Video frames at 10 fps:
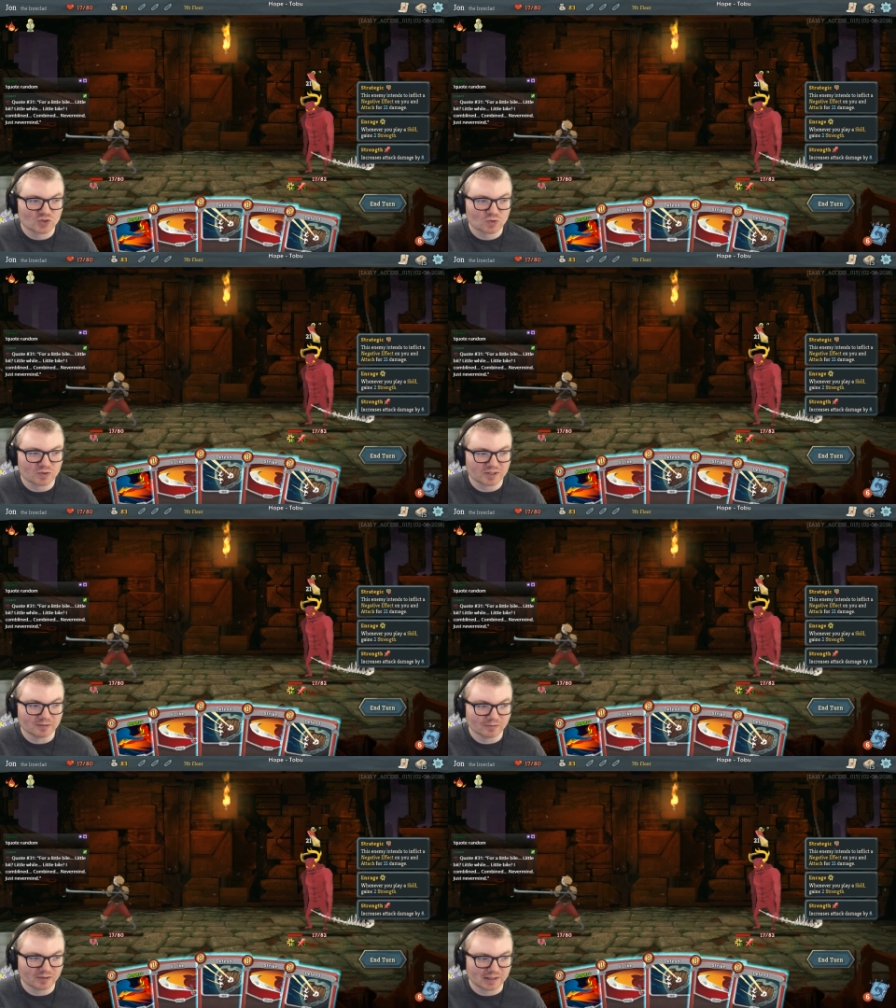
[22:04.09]

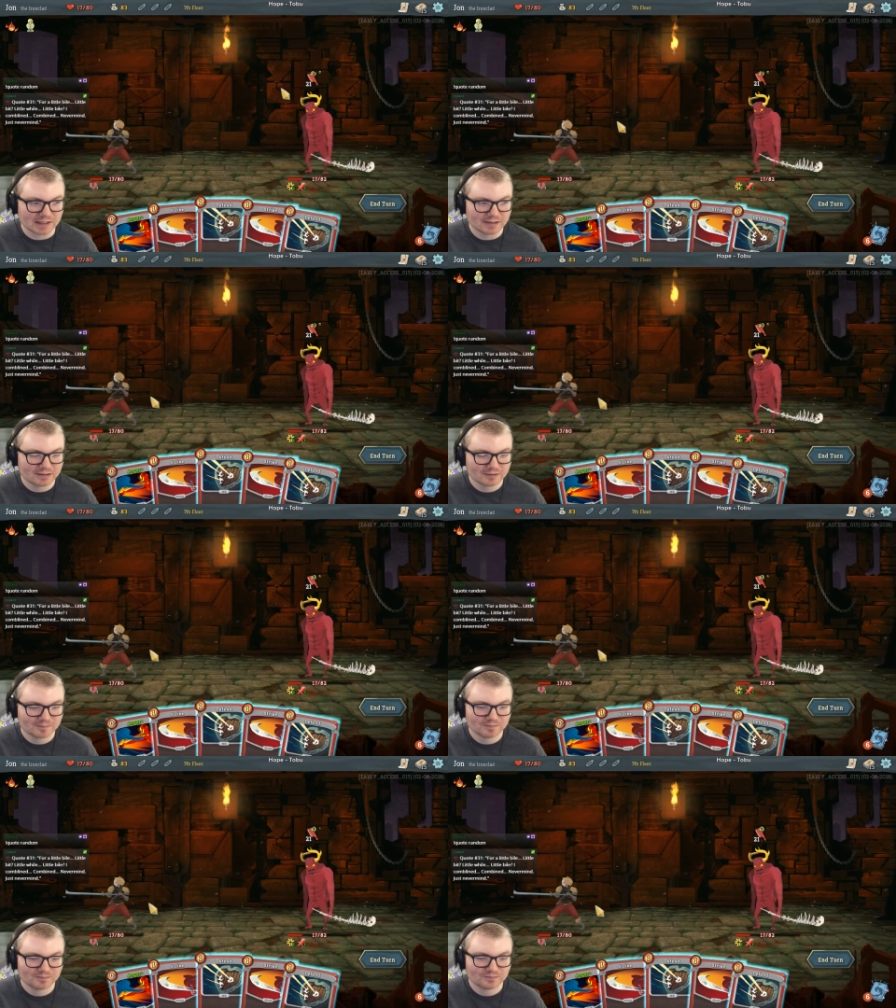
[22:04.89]
21.
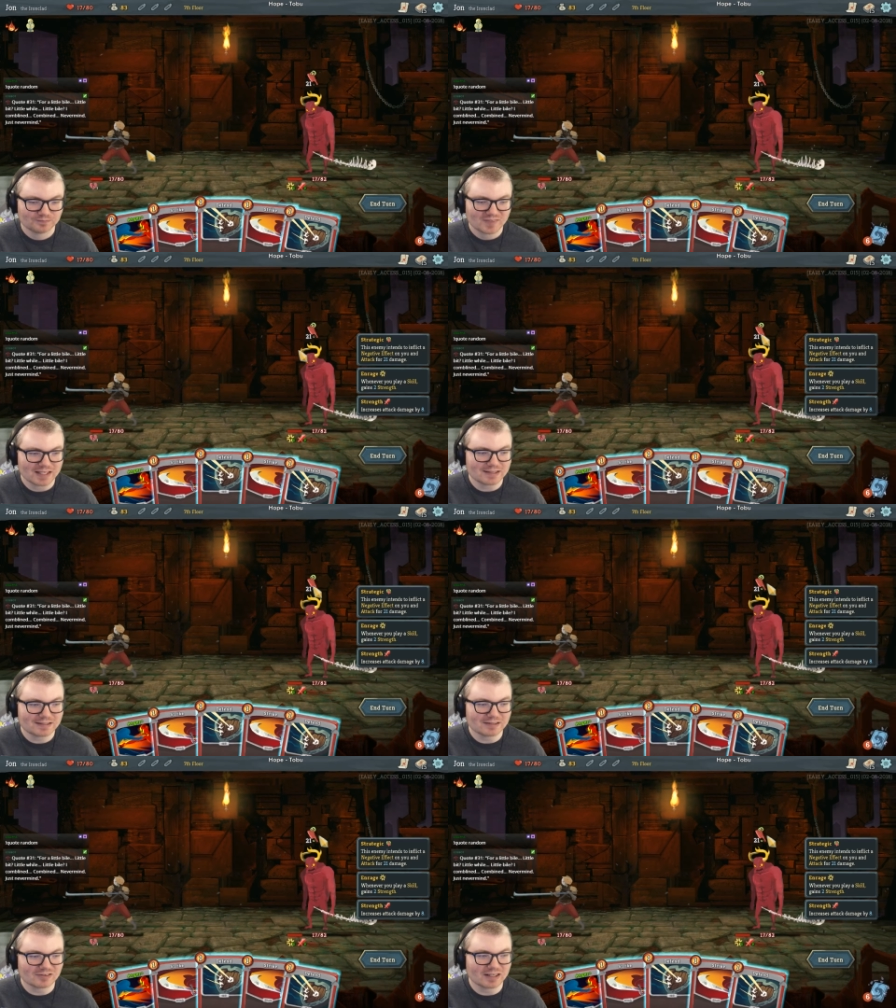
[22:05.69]
He's
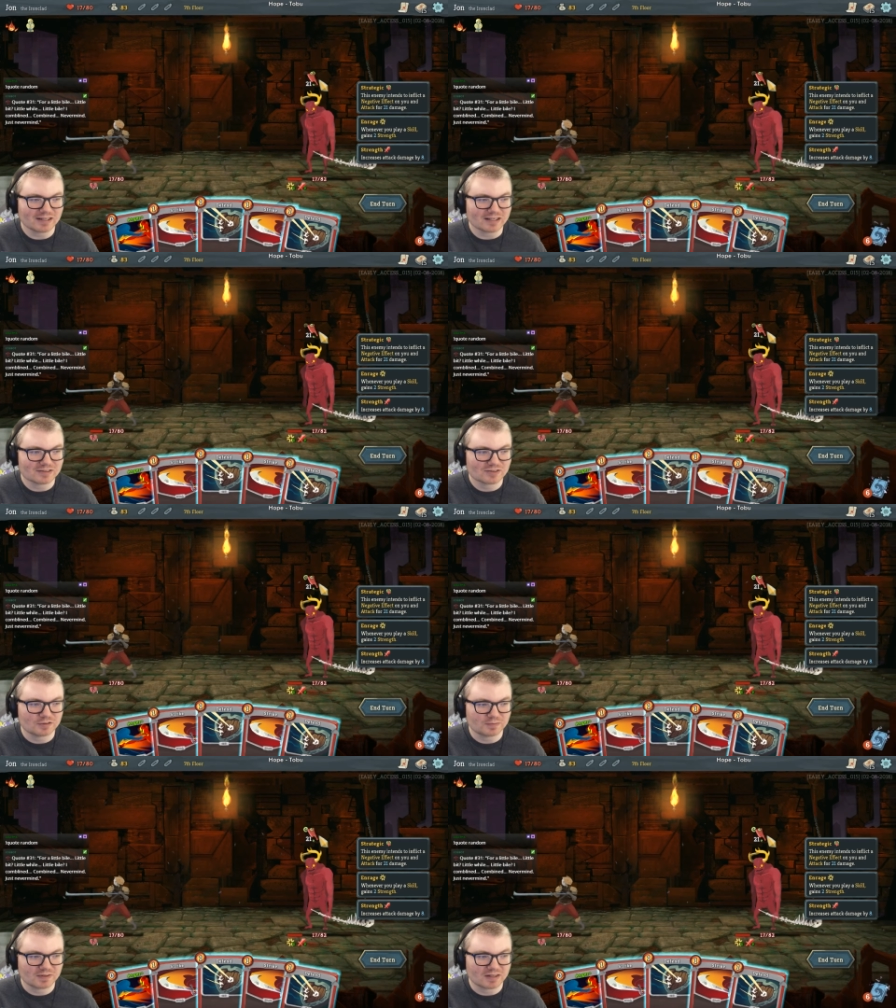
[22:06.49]
still got that
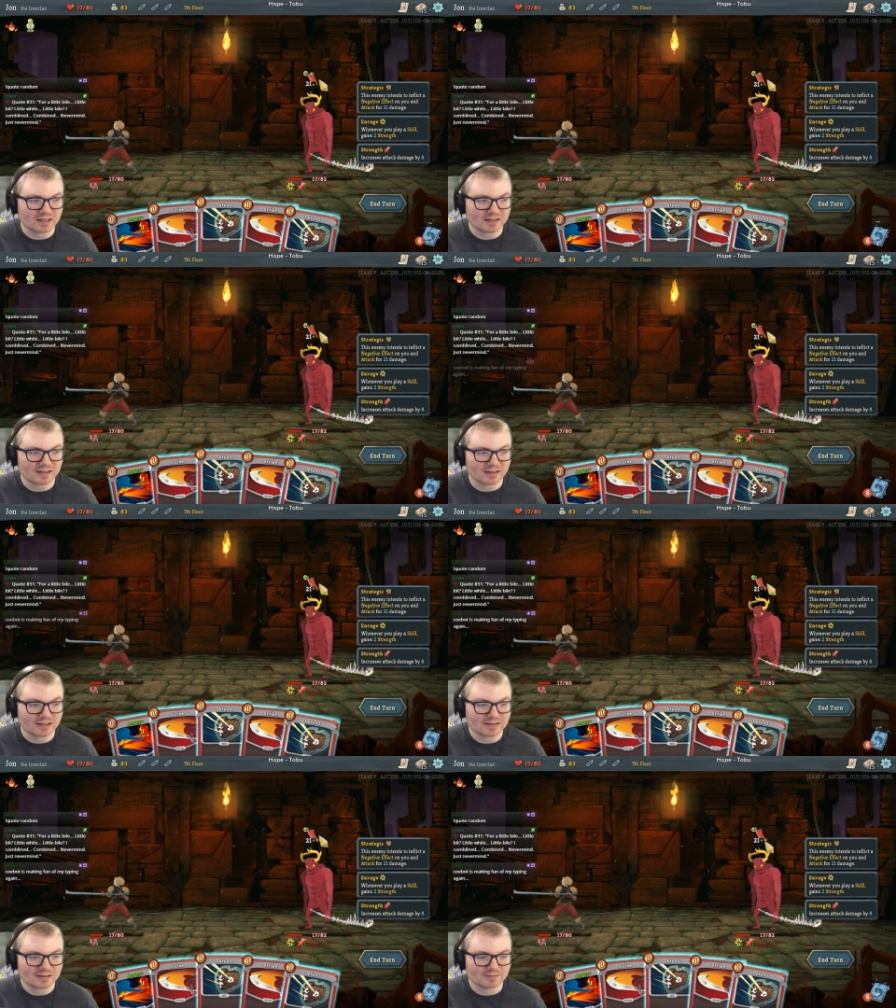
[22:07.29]
stupid thing that
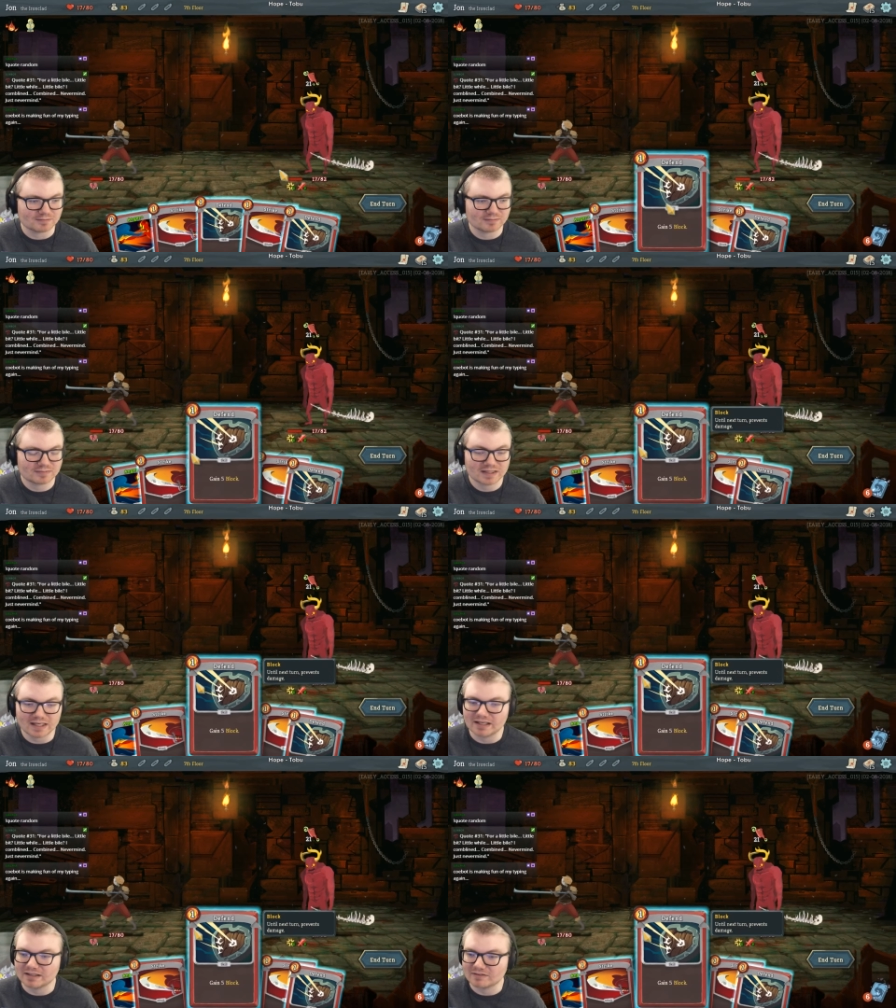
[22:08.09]
lets him
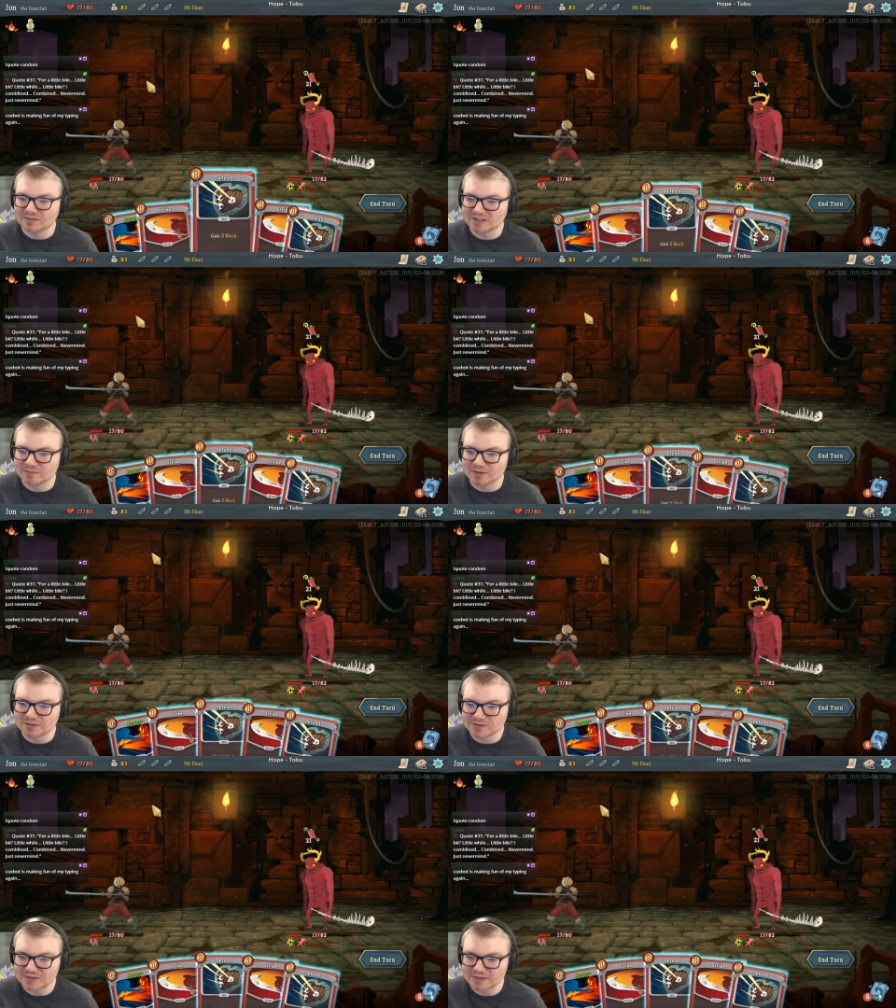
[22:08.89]
gain every time I
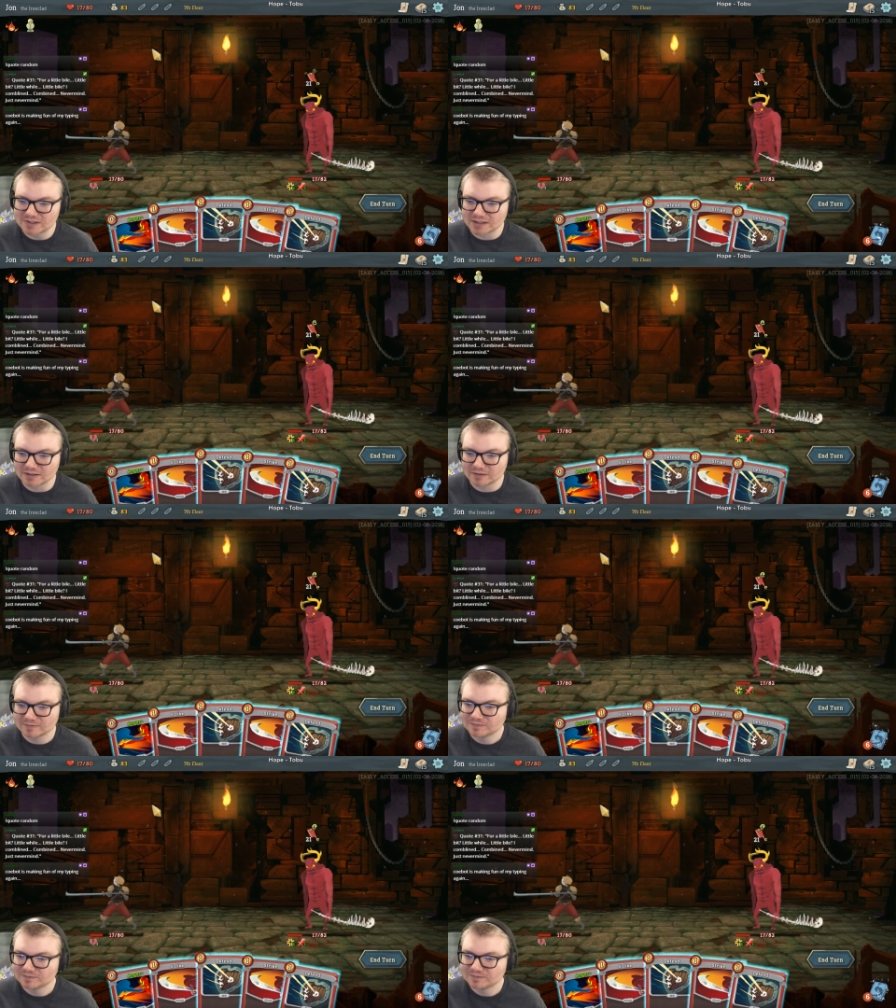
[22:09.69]
use a skill.